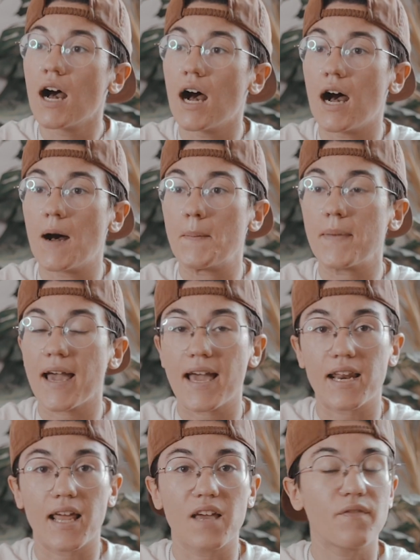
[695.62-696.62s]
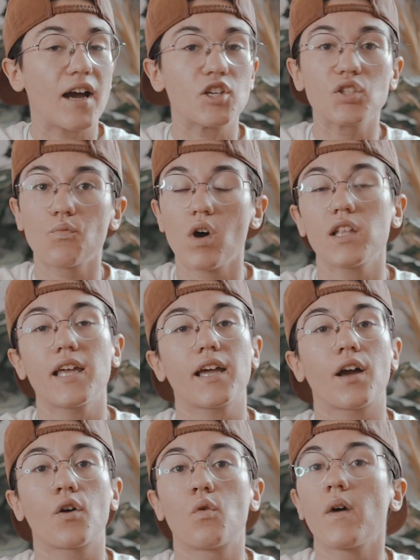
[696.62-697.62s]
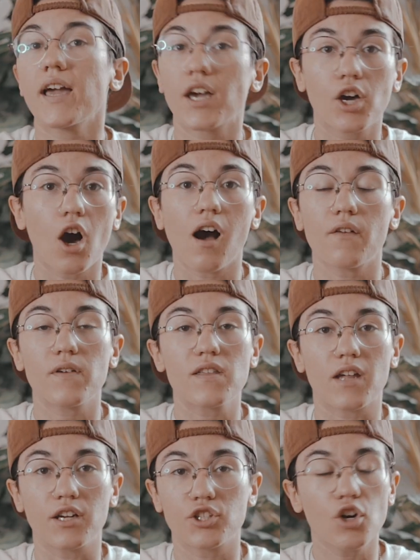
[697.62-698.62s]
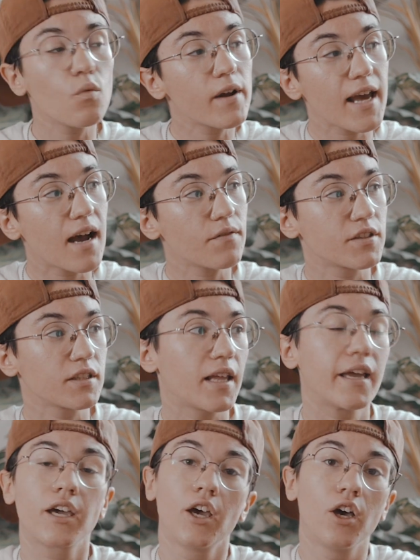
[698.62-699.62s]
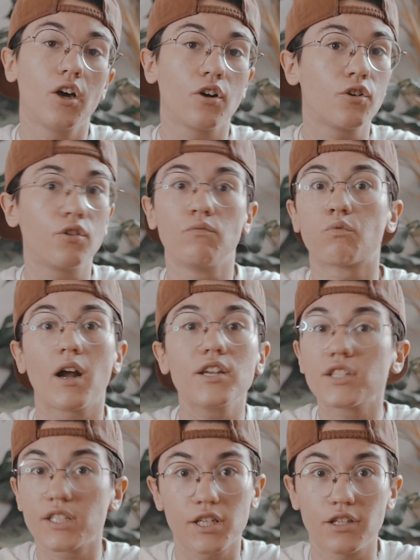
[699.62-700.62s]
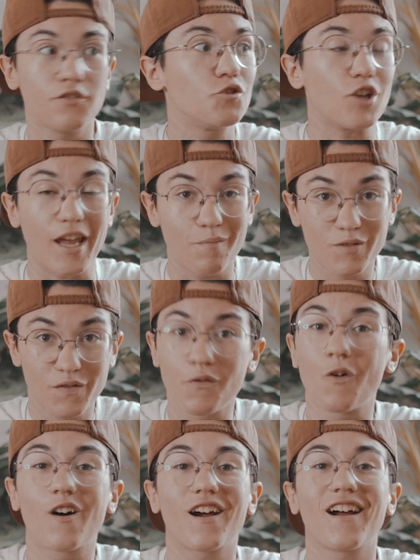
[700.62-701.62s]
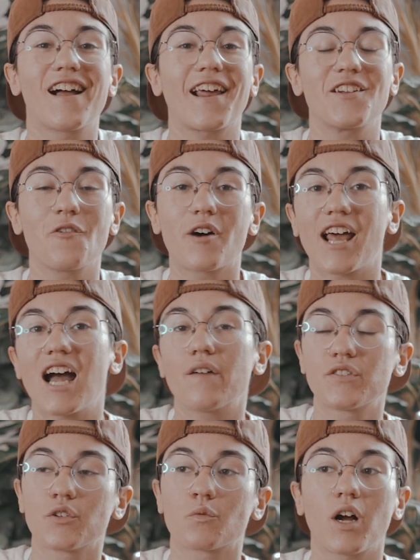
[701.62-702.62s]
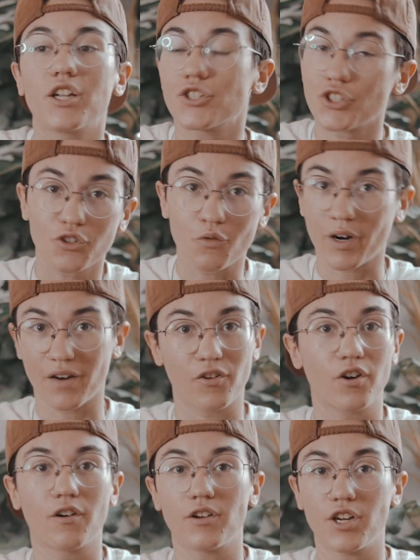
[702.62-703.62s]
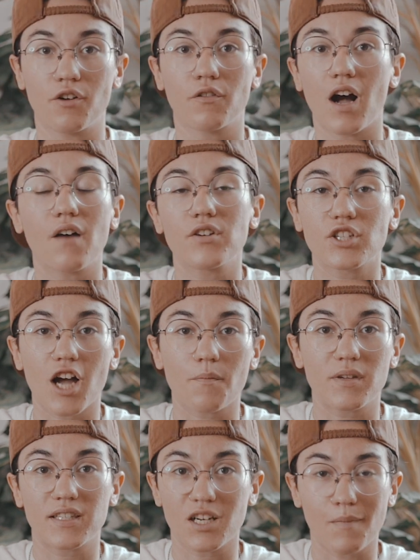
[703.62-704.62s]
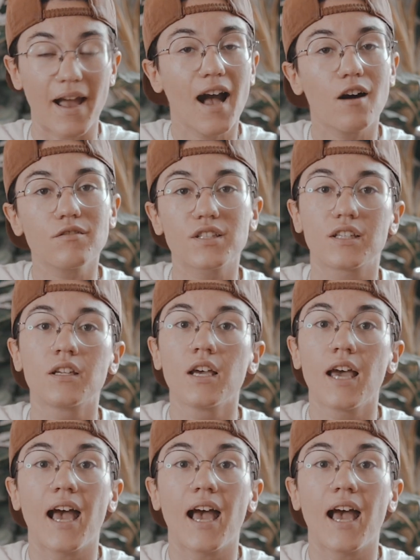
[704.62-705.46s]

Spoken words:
and if I just want like a quick coffee that I don't want to have to like run to James for, and I don't want to have to run to whatever, you know, coffee shop is near my house and